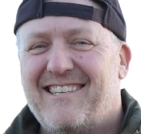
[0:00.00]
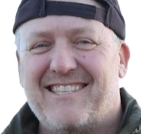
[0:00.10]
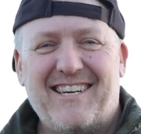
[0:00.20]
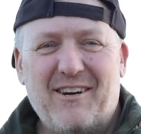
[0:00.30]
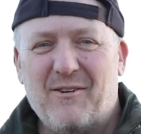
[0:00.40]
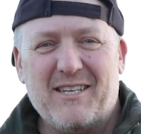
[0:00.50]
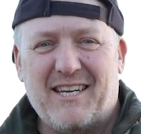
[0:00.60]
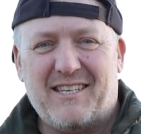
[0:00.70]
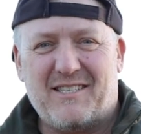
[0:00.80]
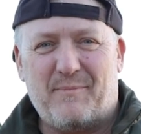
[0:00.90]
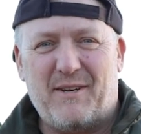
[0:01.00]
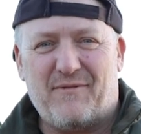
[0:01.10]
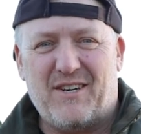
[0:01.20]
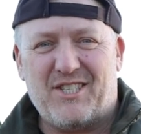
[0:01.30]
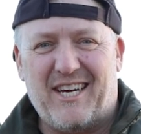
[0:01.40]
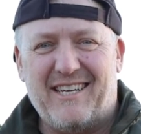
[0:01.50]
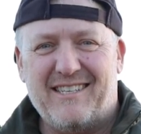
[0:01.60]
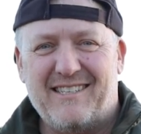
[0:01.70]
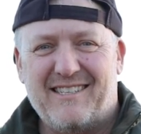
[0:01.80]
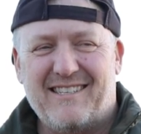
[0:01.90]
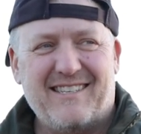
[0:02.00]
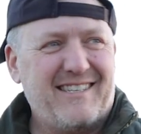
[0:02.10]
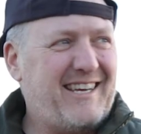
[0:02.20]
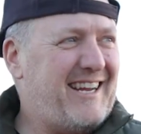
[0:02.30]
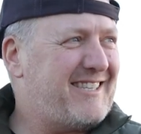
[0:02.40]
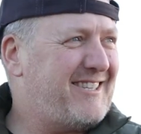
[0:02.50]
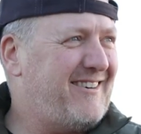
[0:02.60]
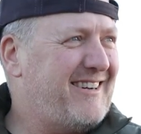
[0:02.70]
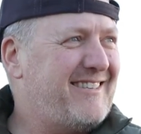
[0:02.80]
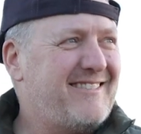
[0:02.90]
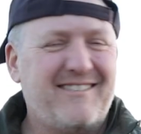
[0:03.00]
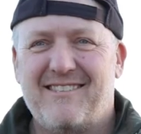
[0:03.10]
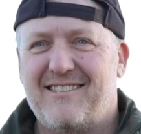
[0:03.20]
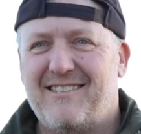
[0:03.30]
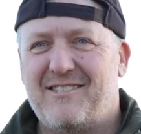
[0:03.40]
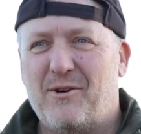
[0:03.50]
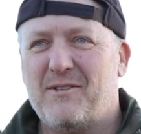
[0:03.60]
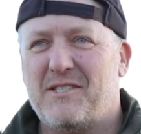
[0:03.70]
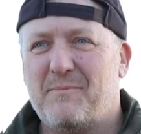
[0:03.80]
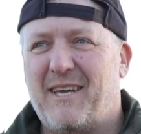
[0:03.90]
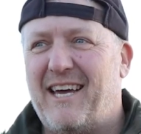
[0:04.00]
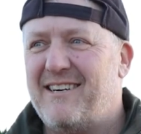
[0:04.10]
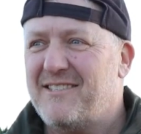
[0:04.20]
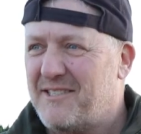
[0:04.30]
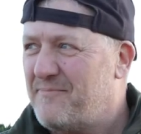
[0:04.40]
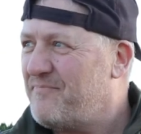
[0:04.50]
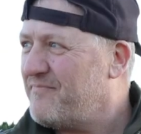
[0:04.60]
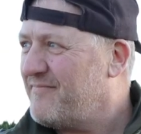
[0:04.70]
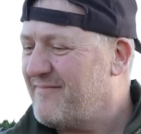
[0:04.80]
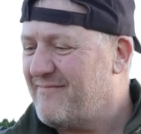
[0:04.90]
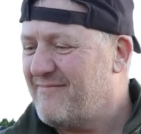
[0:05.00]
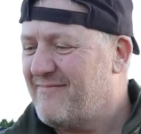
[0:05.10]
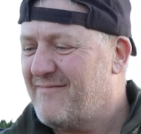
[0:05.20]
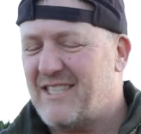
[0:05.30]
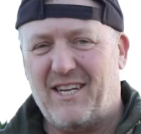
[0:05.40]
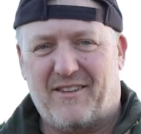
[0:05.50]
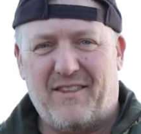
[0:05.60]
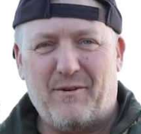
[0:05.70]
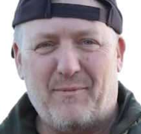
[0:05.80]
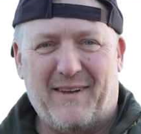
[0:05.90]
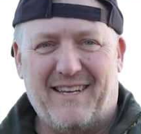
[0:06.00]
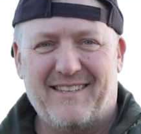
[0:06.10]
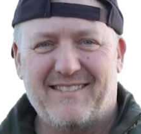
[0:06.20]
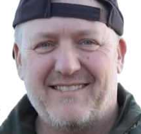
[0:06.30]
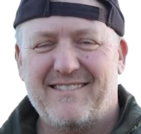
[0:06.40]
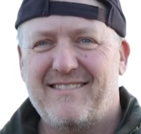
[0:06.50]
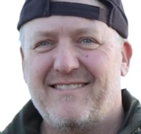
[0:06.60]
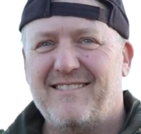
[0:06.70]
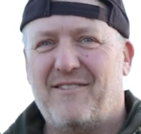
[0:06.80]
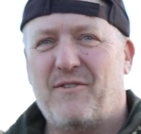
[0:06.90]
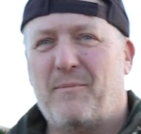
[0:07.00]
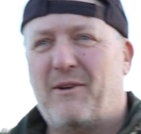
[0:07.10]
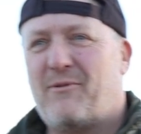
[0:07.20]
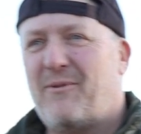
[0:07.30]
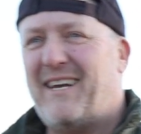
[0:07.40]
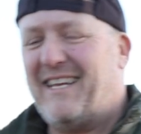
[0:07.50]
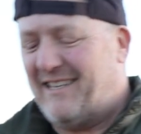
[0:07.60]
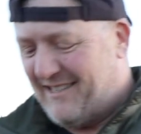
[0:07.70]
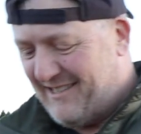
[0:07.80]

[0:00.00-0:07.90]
See, all it takes is a bit of fresh air. Get outside, talk to some cows. It's like therapy. I feel better already.